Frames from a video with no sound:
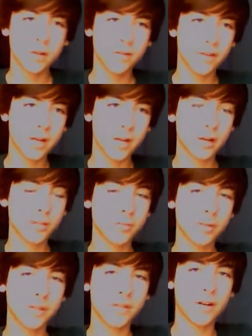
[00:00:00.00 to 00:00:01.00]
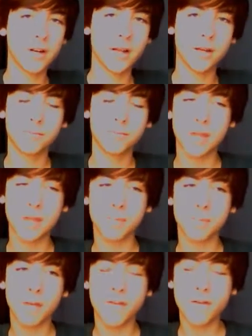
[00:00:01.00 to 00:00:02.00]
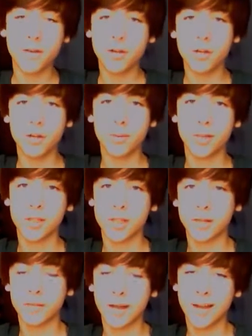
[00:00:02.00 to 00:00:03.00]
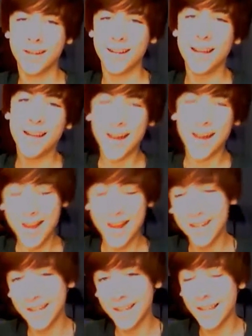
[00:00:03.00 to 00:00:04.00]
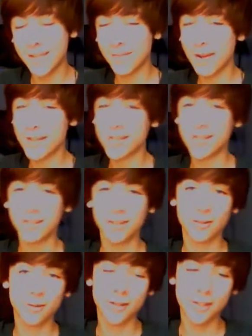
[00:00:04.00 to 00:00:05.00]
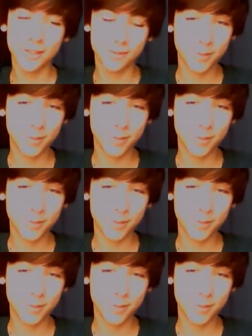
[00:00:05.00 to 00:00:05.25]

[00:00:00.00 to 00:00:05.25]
video at the very end, that my favorite YouTubers, and I hinted that my secret was